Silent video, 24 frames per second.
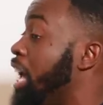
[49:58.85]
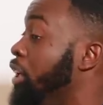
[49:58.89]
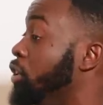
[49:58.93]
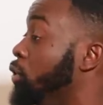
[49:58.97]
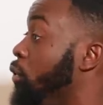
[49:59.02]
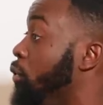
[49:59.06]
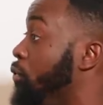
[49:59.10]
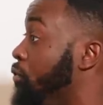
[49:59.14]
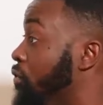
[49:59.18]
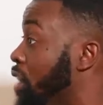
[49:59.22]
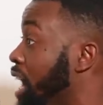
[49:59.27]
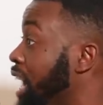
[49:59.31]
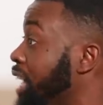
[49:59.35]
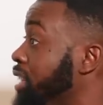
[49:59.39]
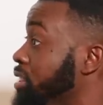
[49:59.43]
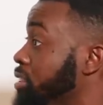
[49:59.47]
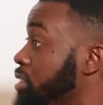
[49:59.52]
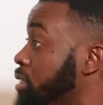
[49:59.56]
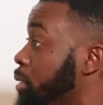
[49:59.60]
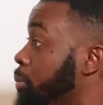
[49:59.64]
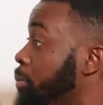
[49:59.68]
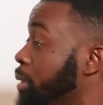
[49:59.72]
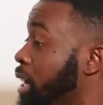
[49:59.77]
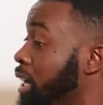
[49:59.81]
and you'll find
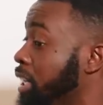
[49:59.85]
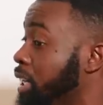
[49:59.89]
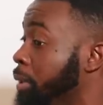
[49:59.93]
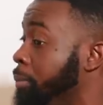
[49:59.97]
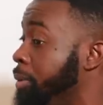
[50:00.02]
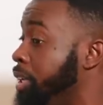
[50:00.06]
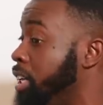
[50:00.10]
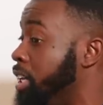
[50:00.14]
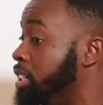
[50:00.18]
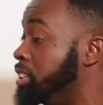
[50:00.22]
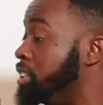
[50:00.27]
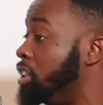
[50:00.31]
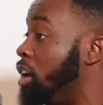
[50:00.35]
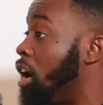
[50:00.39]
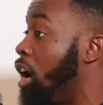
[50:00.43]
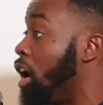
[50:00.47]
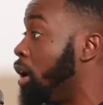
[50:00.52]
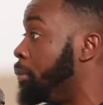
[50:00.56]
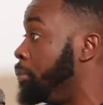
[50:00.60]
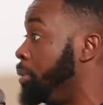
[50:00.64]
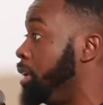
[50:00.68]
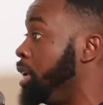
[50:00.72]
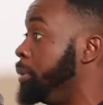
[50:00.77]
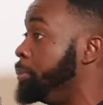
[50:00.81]
somebody because there
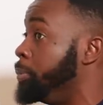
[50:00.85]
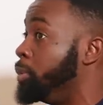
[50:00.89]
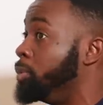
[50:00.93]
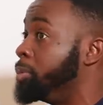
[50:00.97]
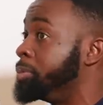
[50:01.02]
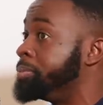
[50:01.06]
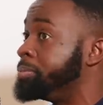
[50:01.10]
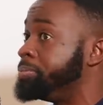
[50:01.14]
are people